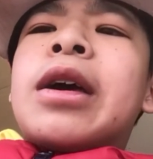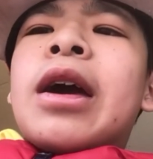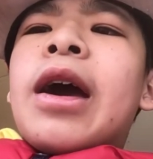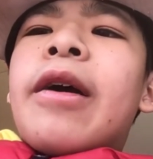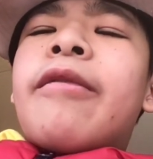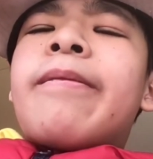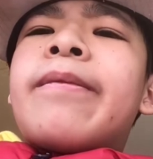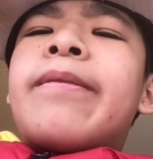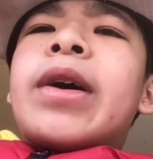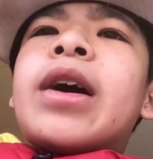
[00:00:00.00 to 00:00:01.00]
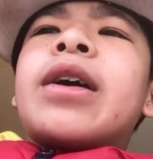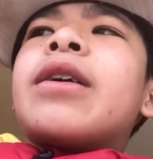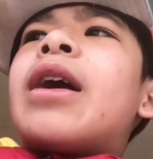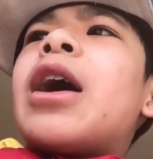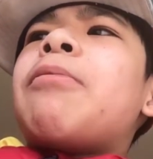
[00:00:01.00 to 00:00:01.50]
have my
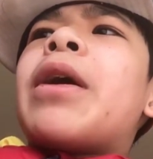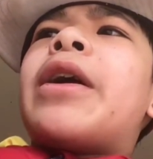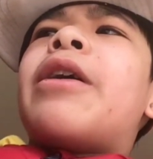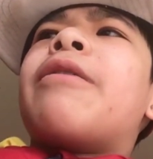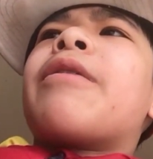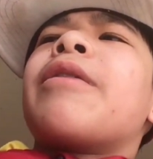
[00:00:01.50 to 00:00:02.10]
iPad out